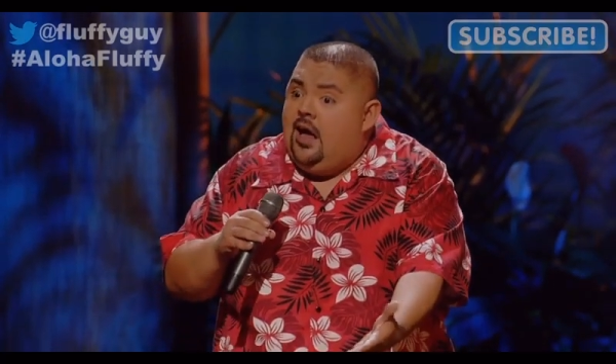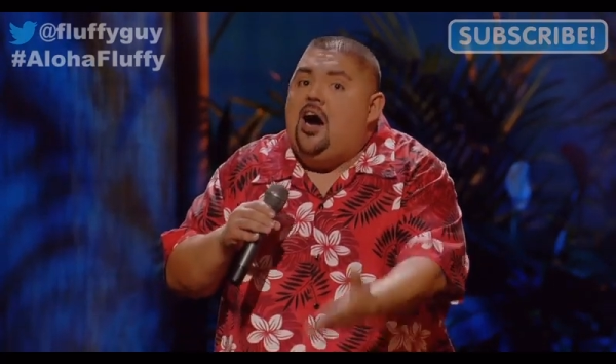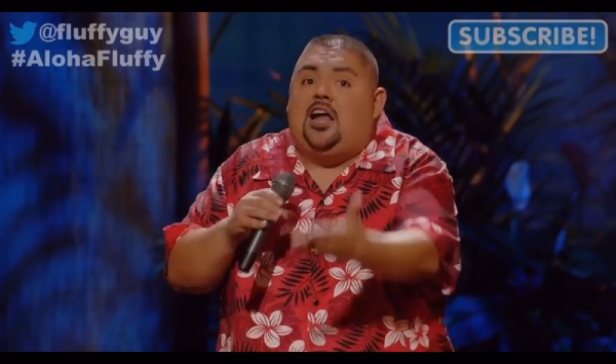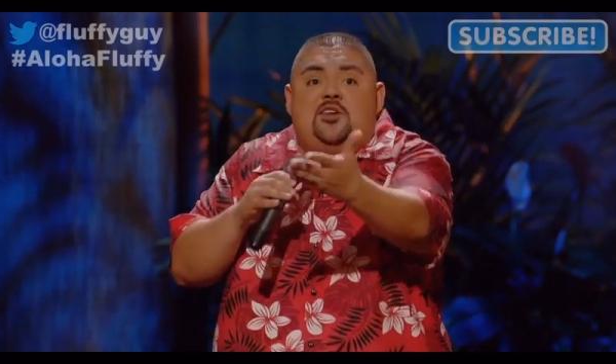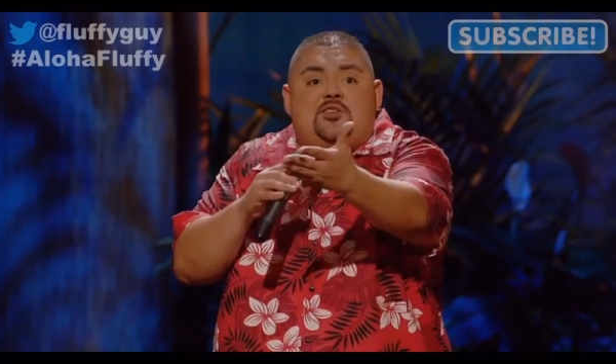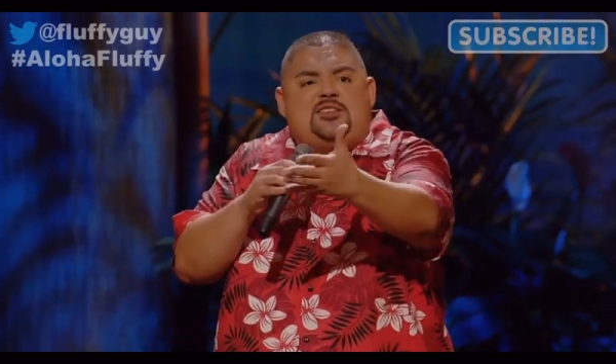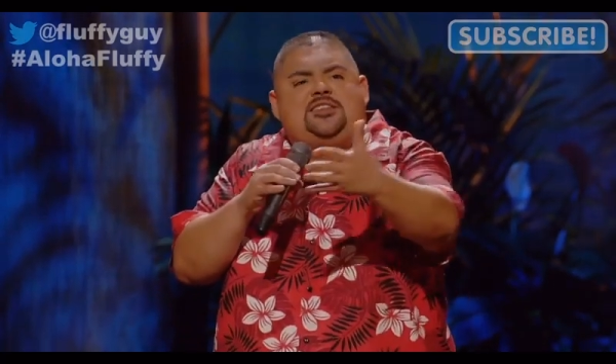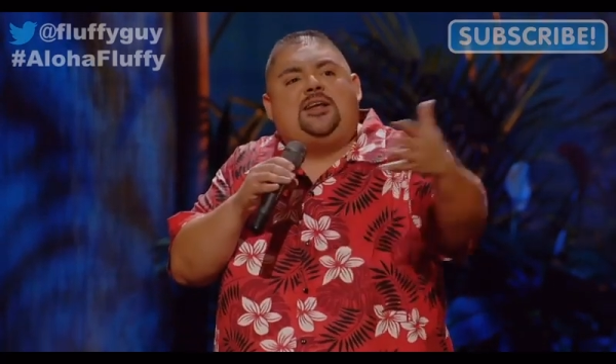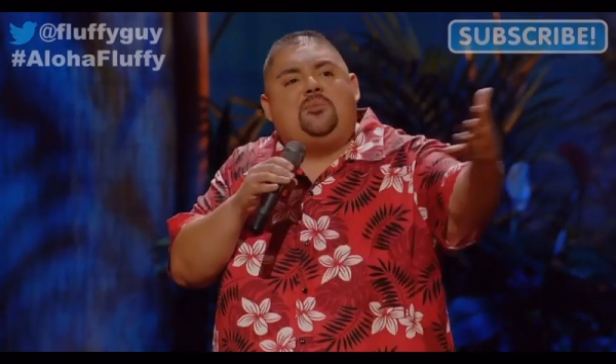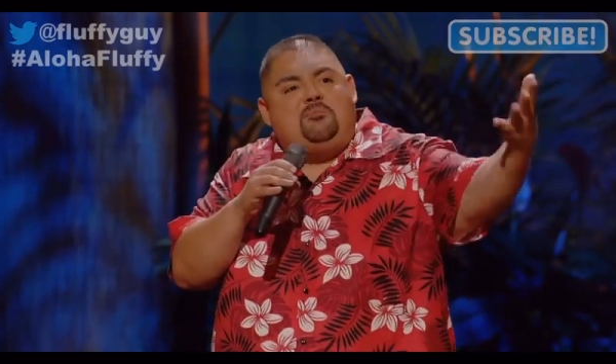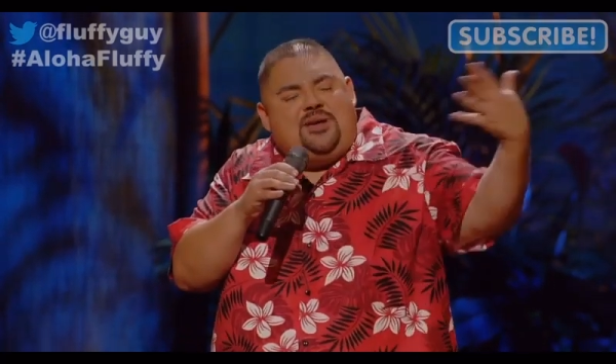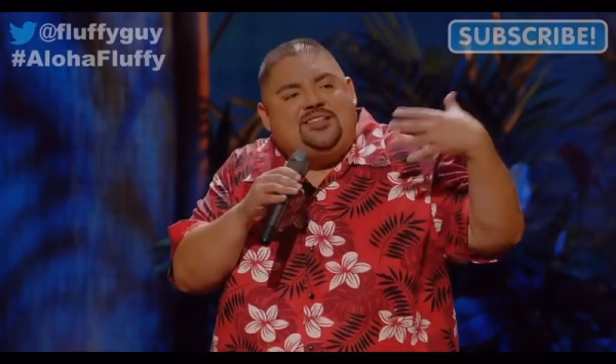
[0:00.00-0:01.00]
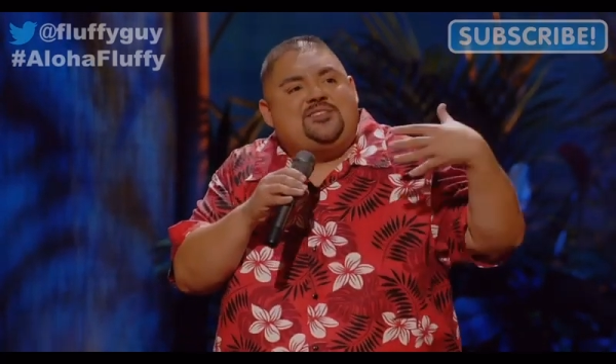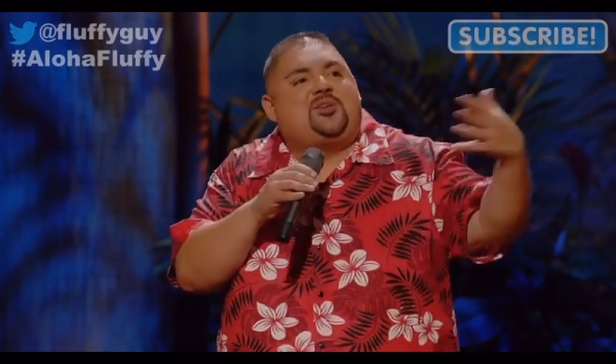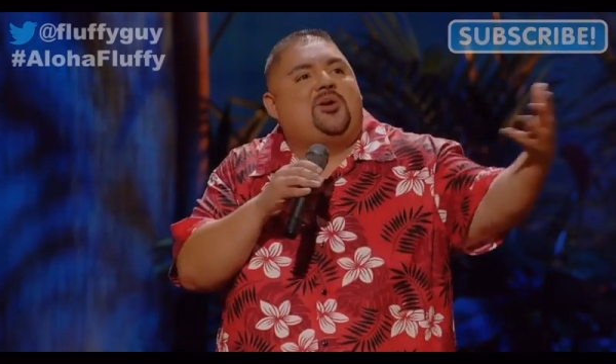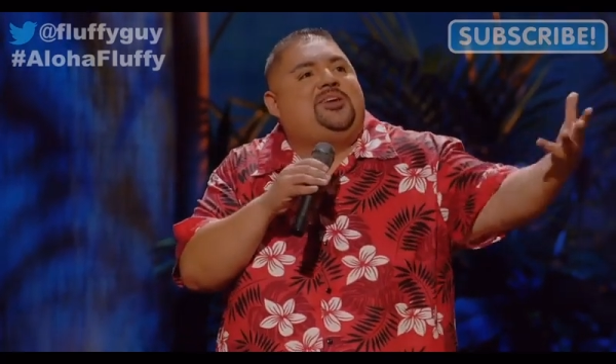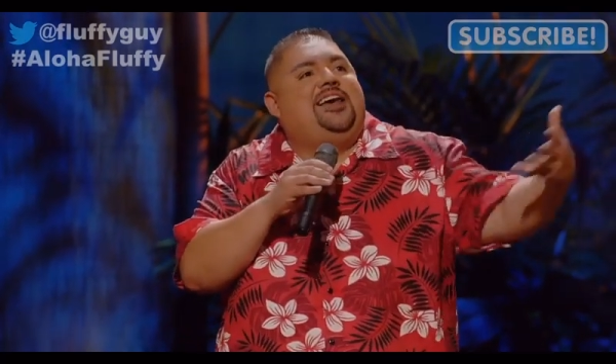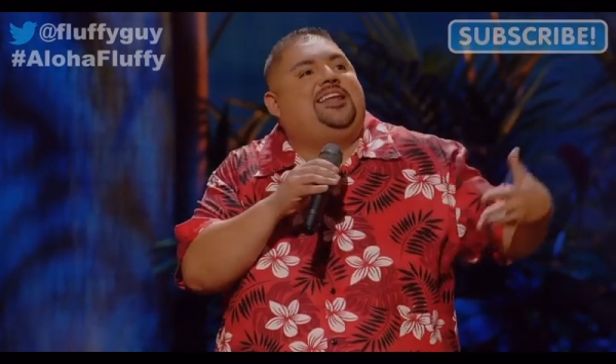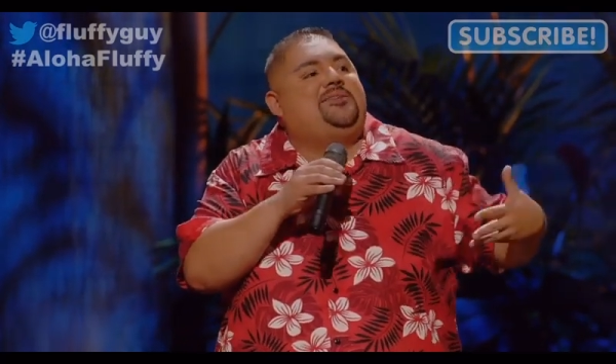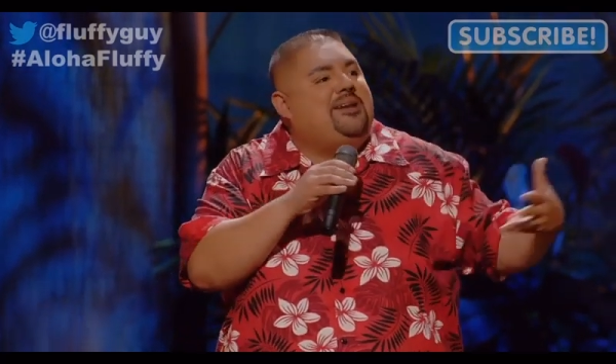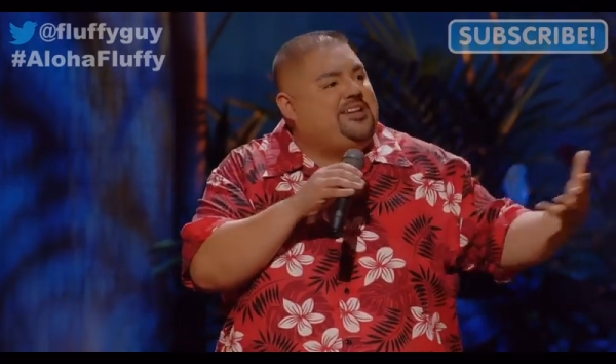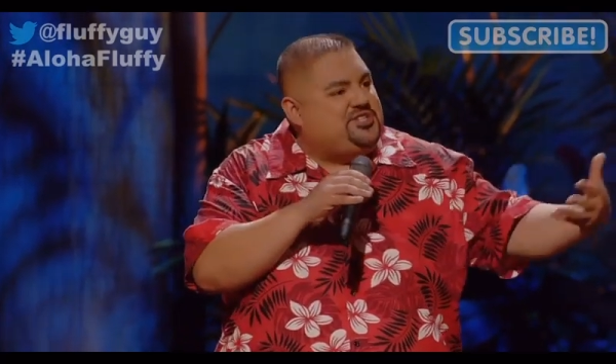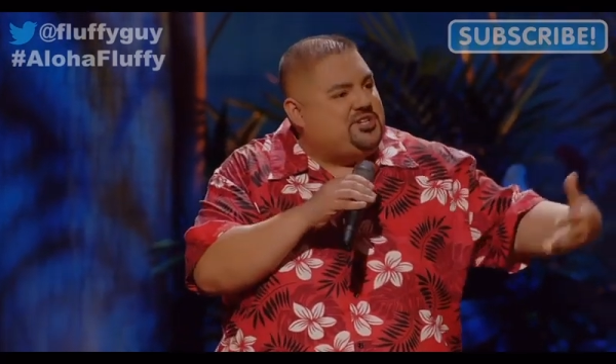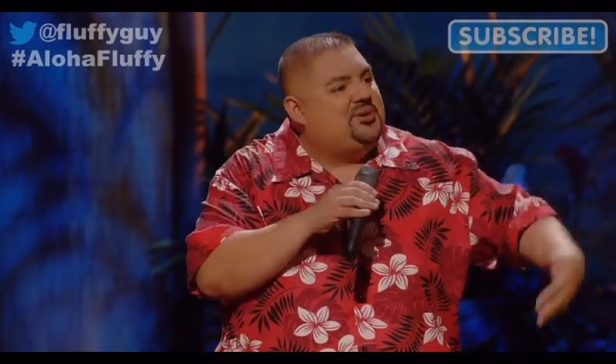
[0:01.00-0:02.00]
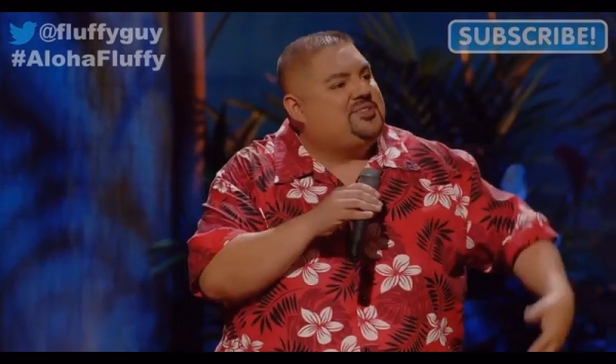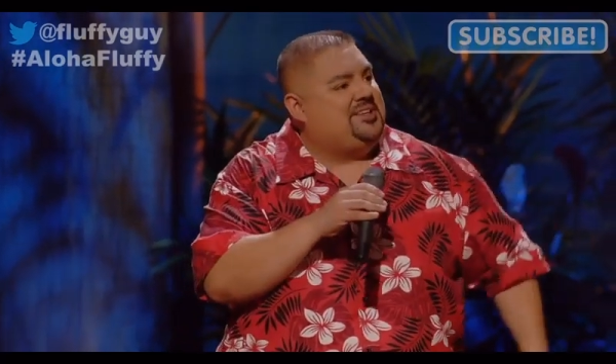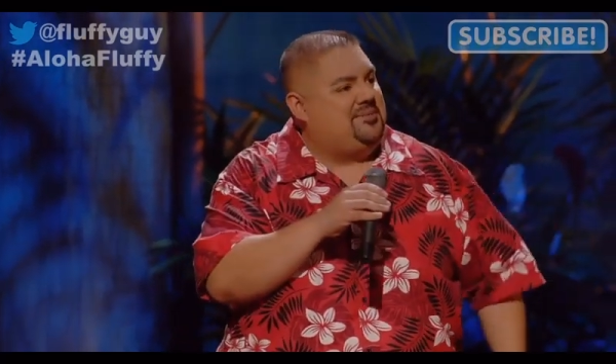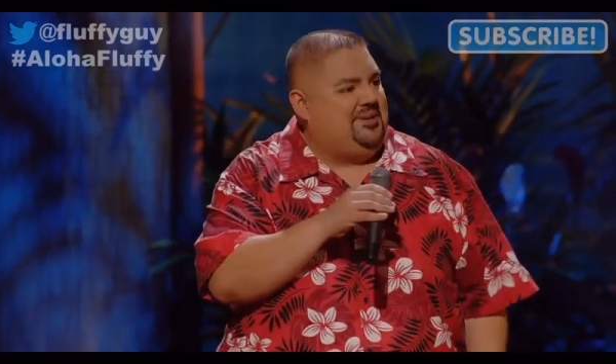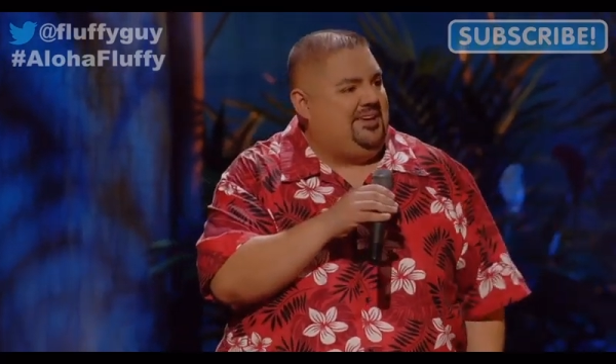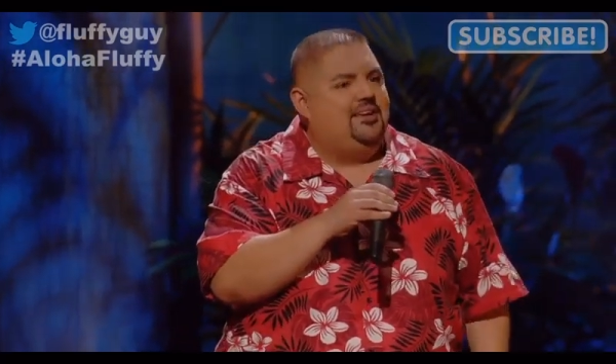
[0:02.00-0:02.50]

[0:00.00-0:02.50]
All of a sudden, men start yelling my jokes at me.